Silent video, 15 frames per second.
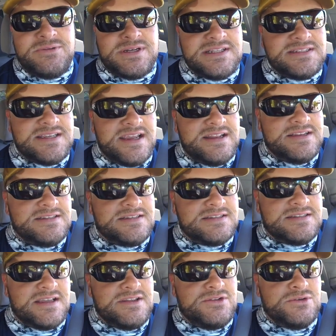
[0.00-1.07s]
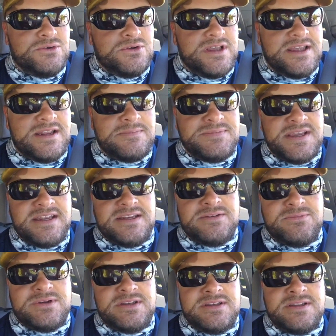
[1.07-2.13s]
what it's saying is, is that you will get
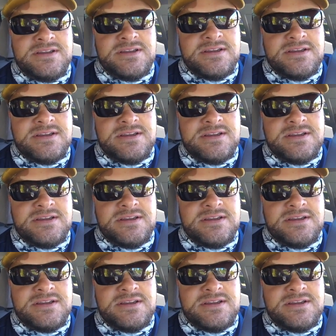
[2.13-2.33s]
updated when,